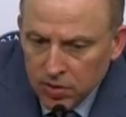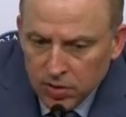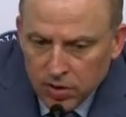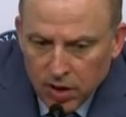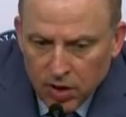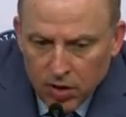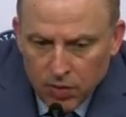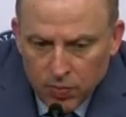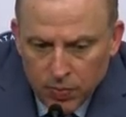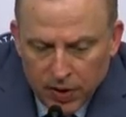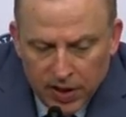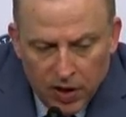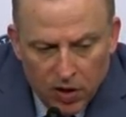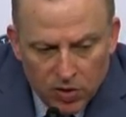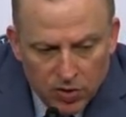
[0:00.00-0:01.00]

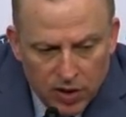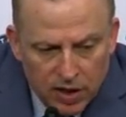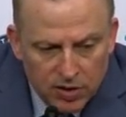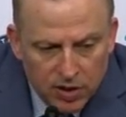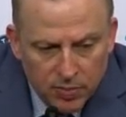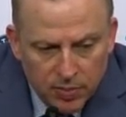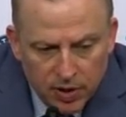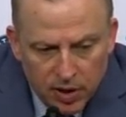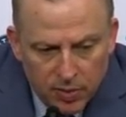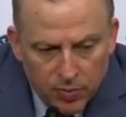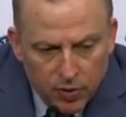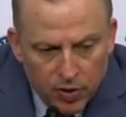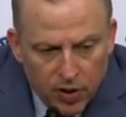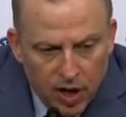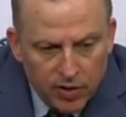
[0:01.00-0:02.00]
But he also has the
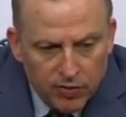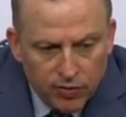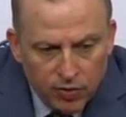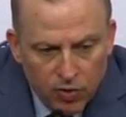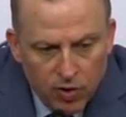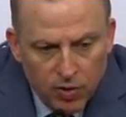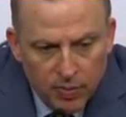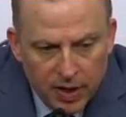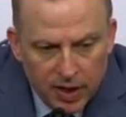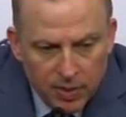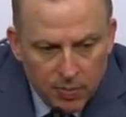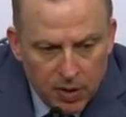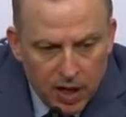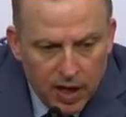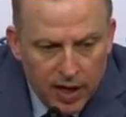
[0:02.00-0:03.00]
ability to put it on the floor and
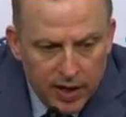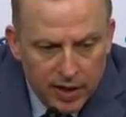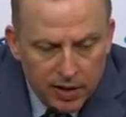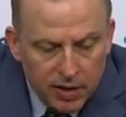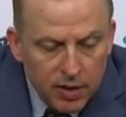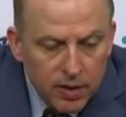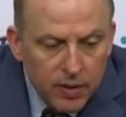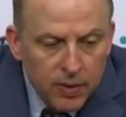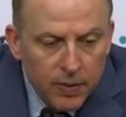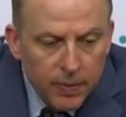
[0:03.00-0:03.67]
make a play.